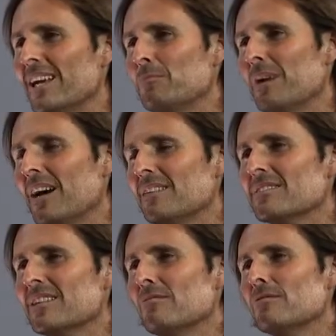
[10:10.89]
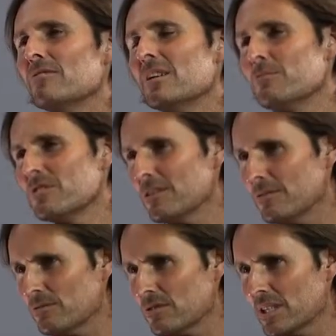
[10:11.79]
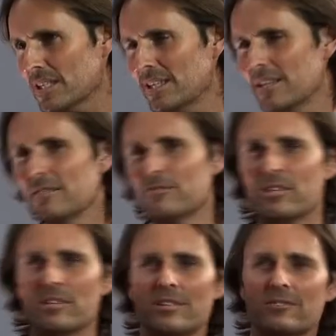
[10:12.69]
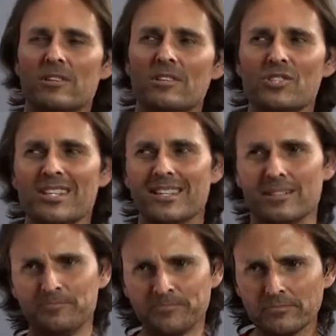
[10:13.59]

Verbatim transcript: our partner's love of themselves. Yeah. So you can see that